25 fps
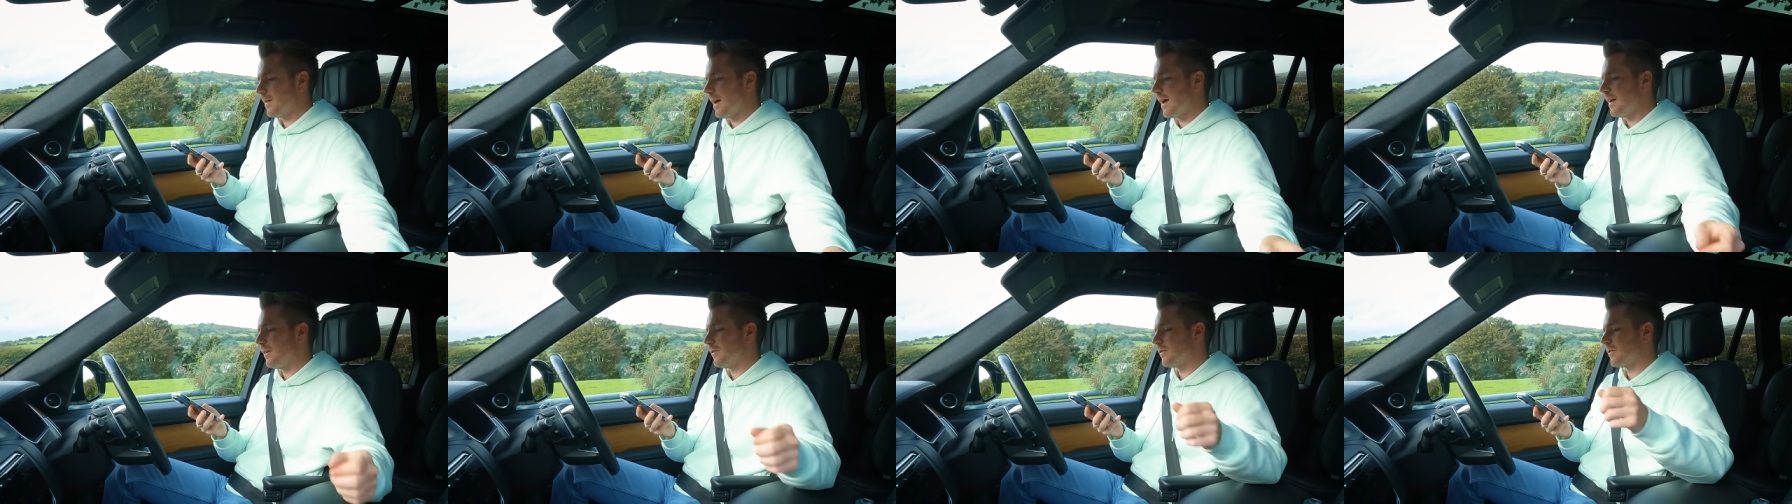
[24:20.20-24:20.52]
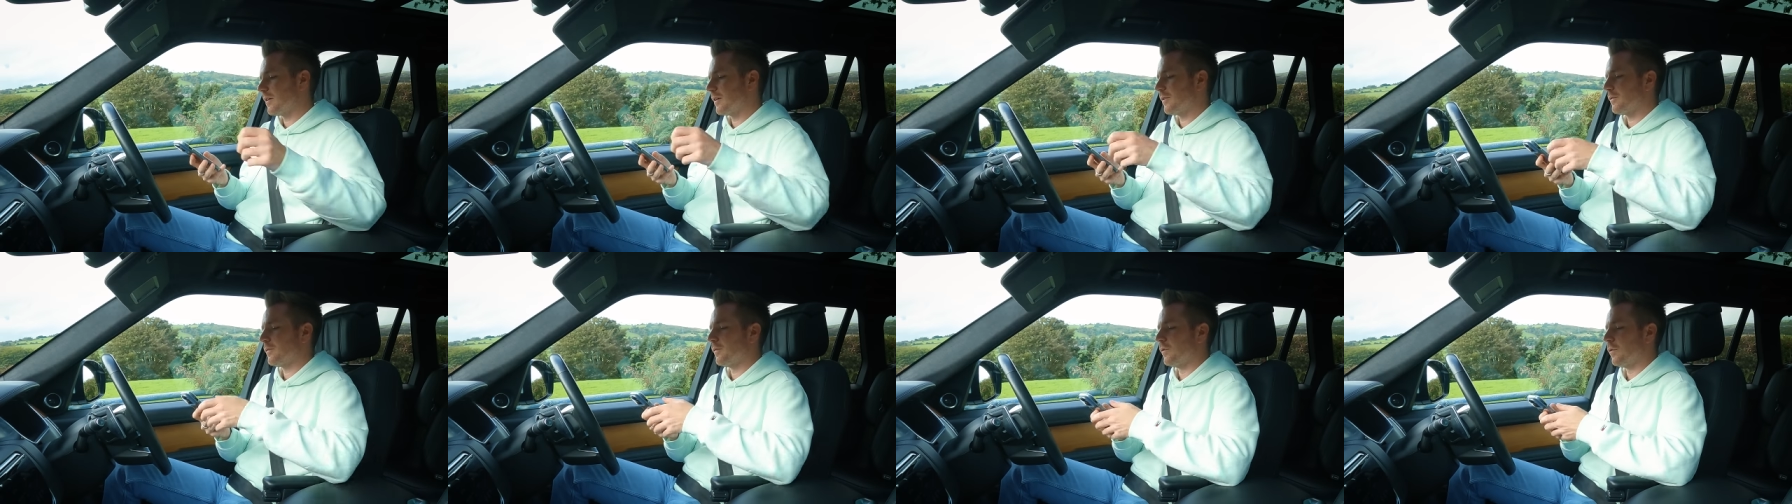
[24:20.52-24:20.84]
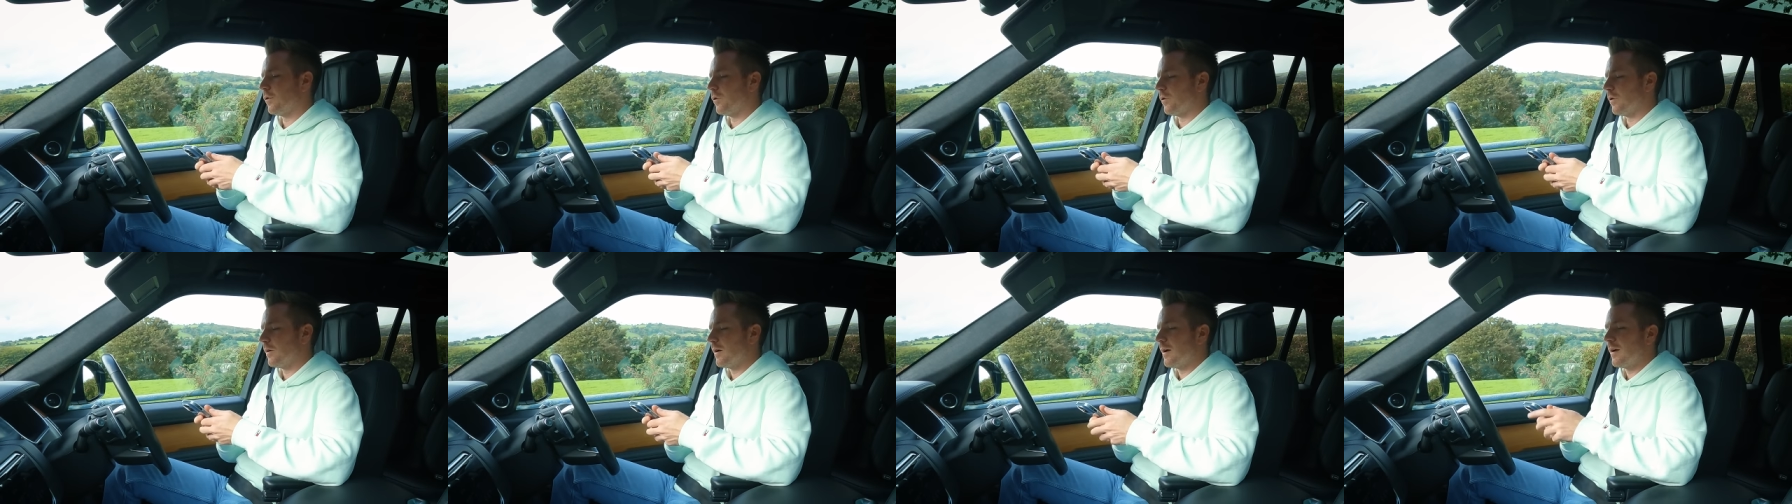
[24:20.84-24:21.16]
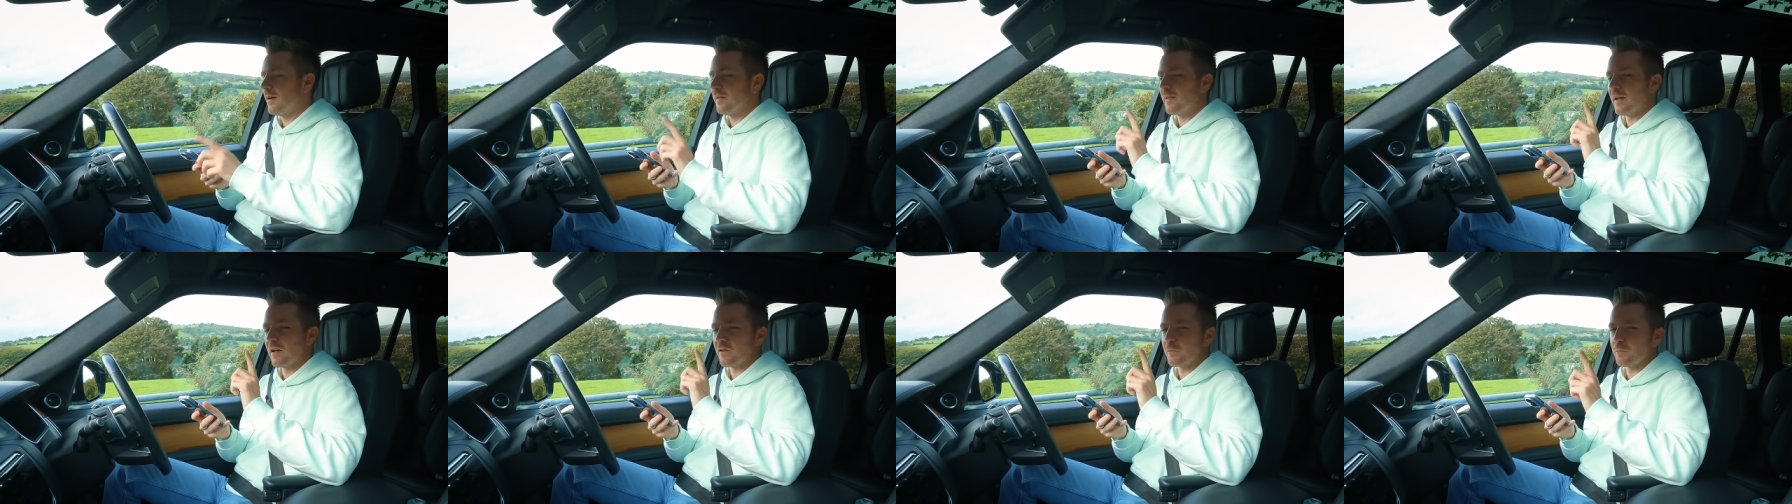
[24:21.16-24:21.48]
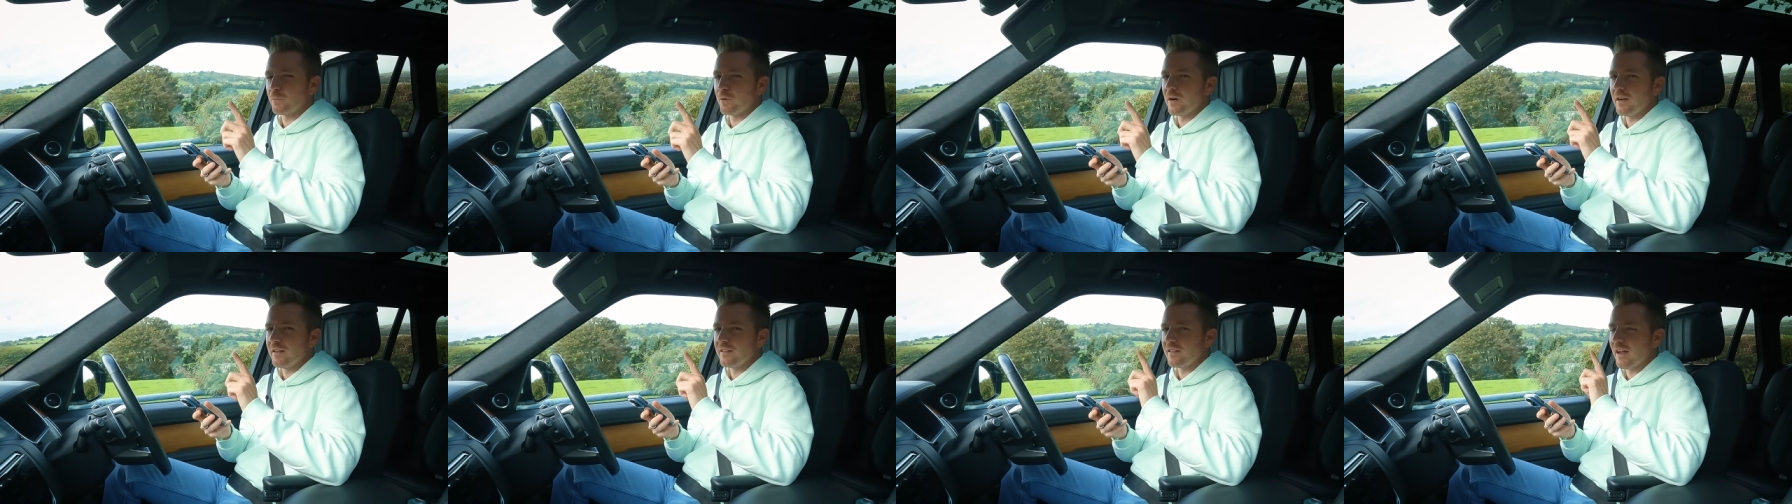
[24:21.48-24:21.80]
864, that's
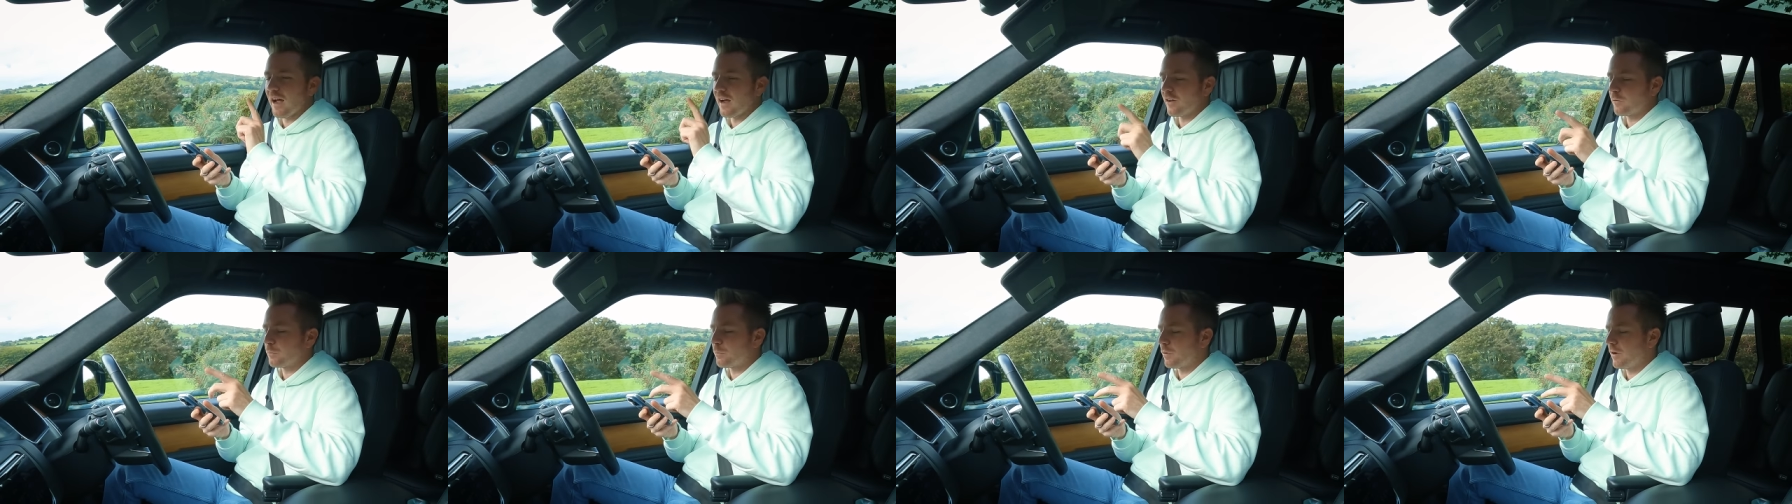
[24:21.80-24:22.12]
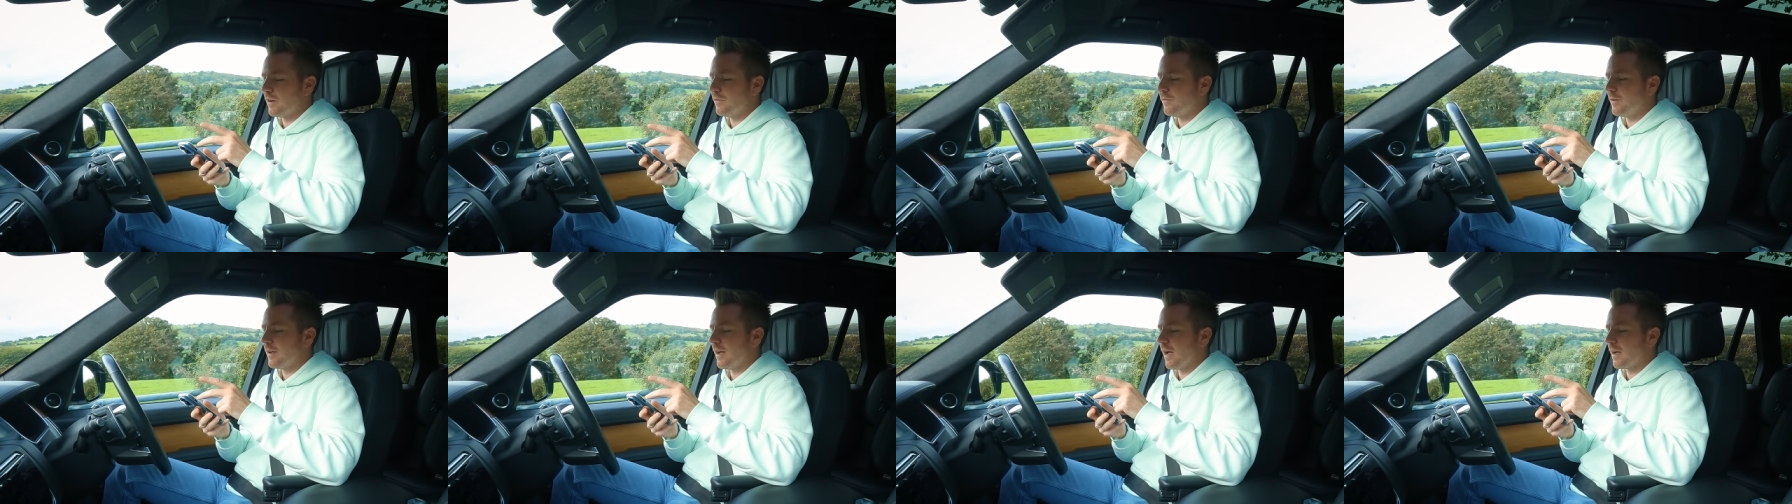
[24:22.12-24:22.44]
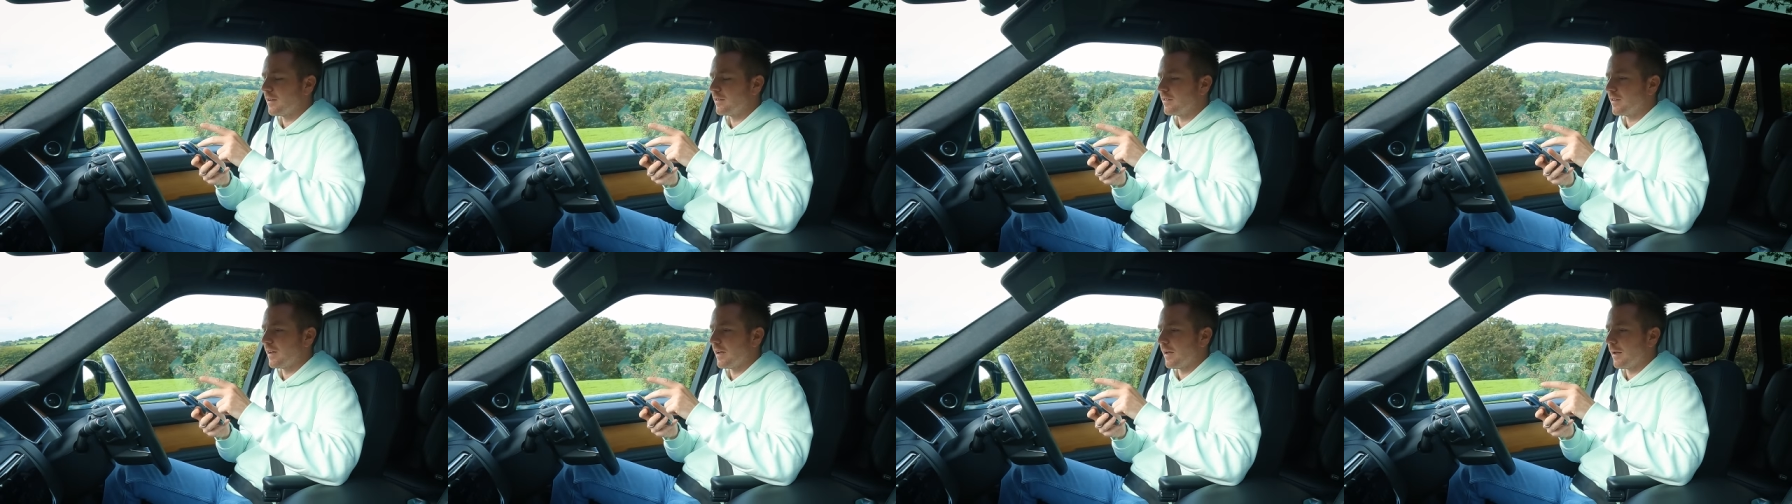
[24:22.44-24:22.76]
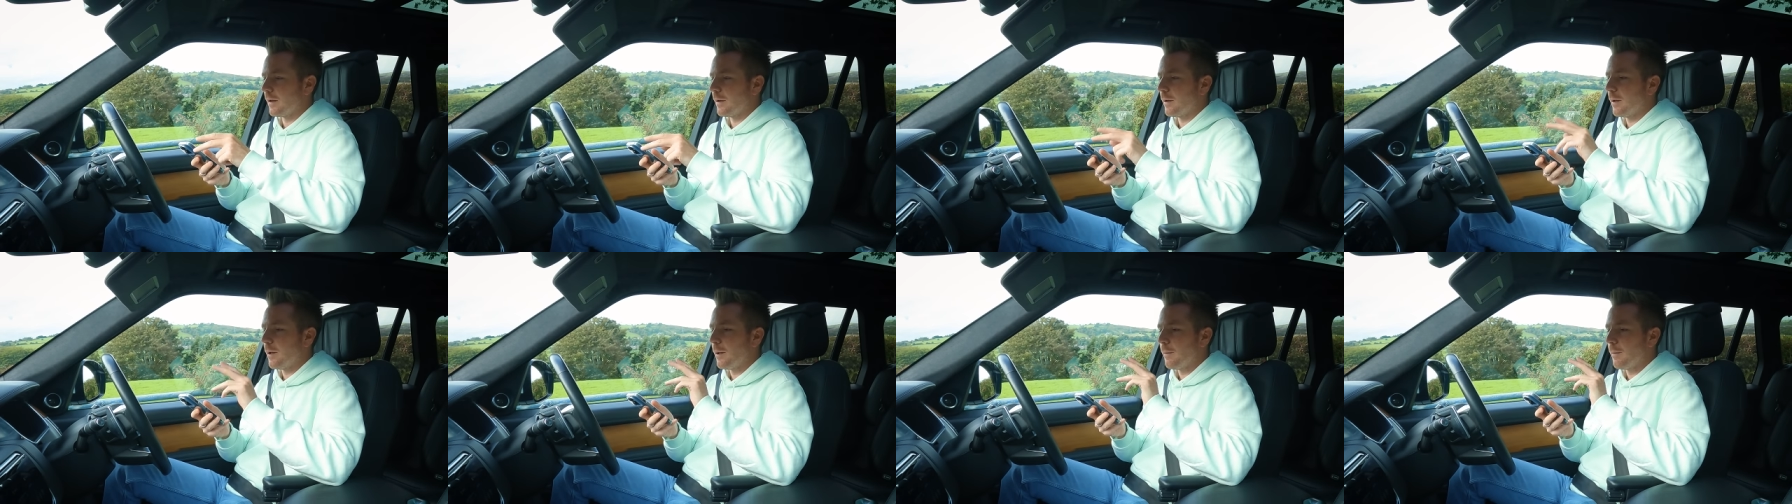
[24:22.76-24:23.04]
pre-tax, pre-VAT.